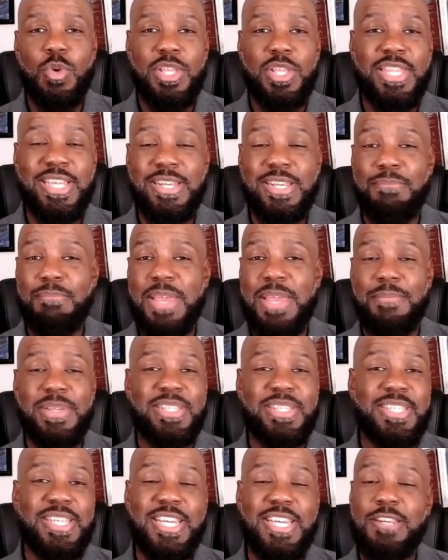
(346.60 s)
within
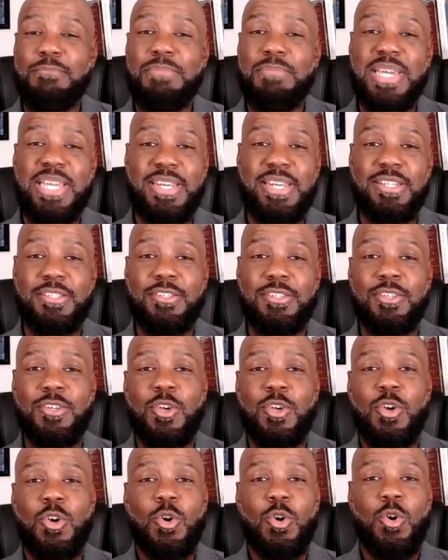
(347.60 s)
maybe 10 minutes
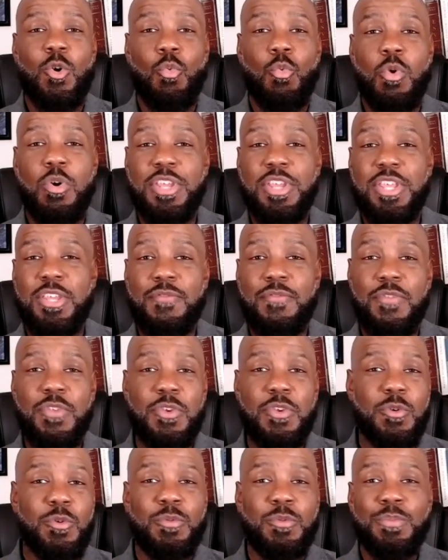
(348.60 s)
will give
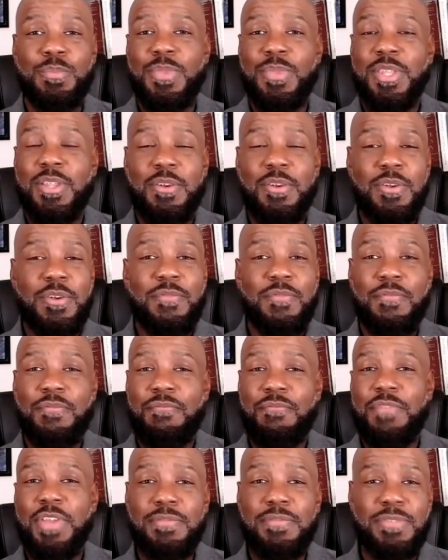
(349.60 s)
you
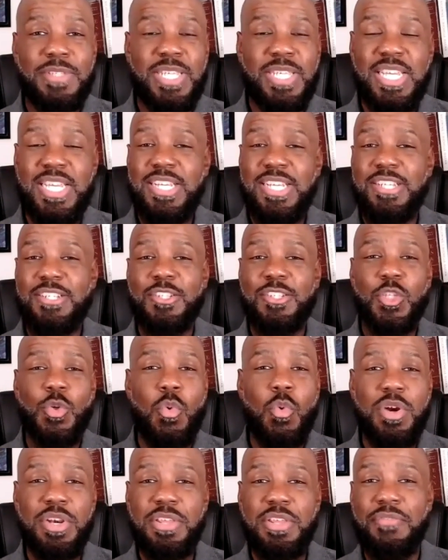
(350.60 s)
15 to
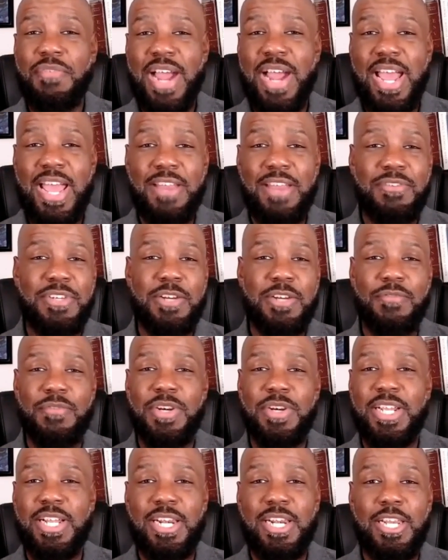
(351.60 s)
25
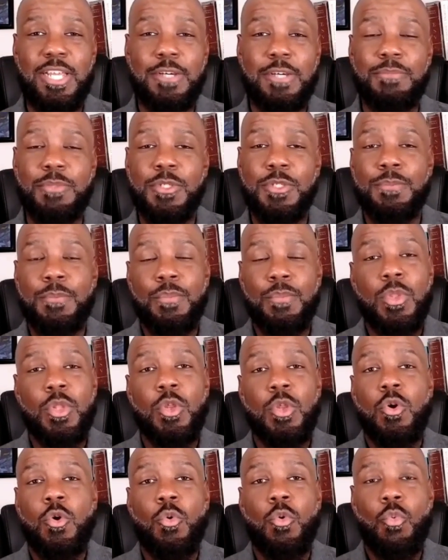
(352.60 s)
different clips
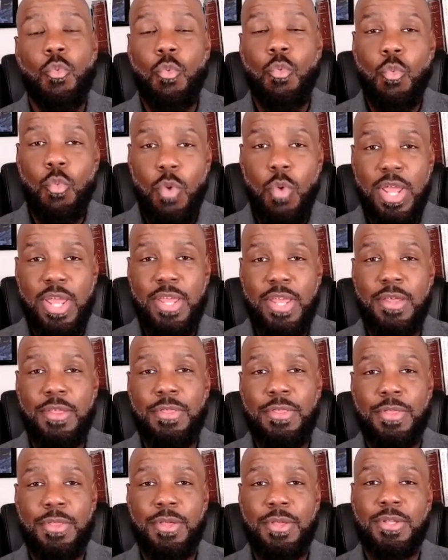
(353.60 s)

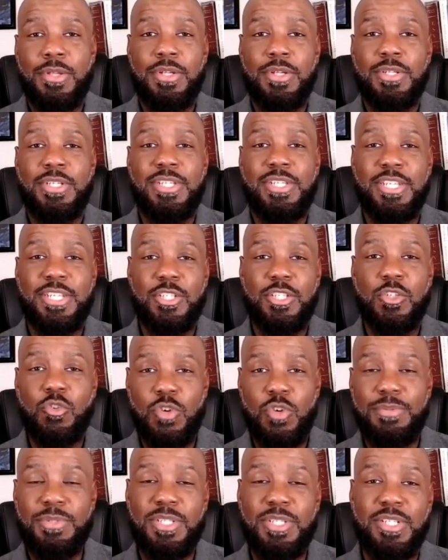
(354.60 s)
with
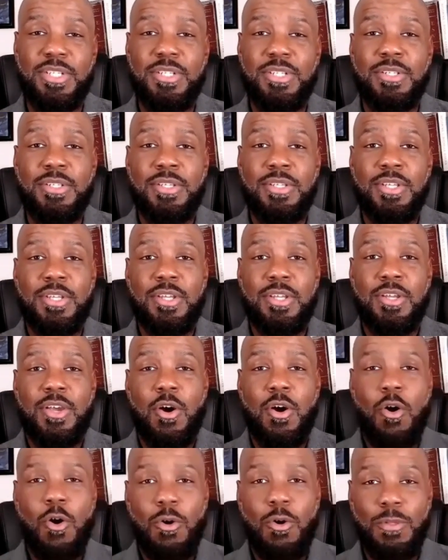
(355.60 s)
description
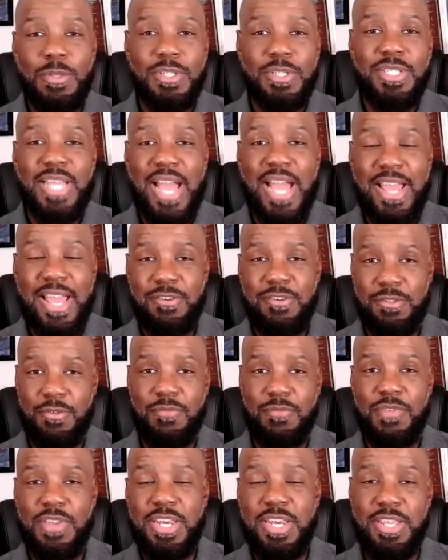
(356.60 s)
on the side of the
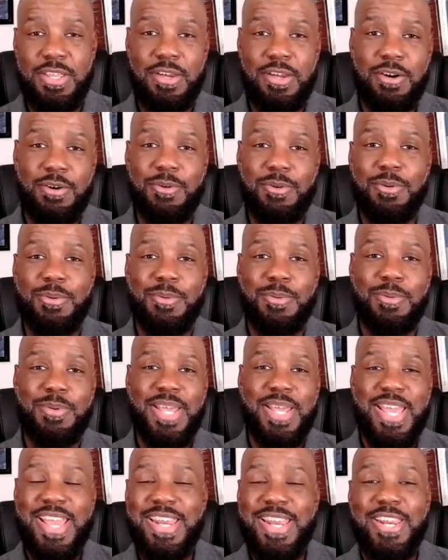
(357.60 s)
video.
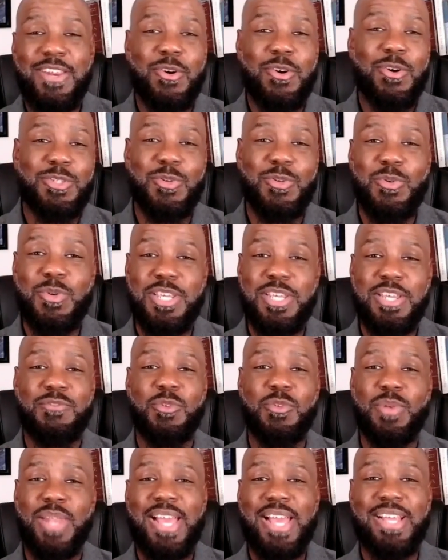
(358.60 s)
And it also
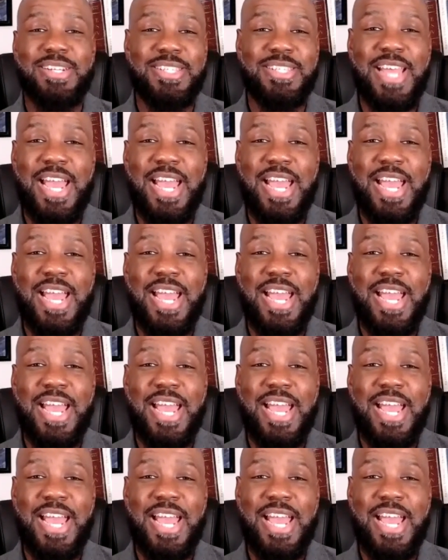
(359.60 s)
gives you like a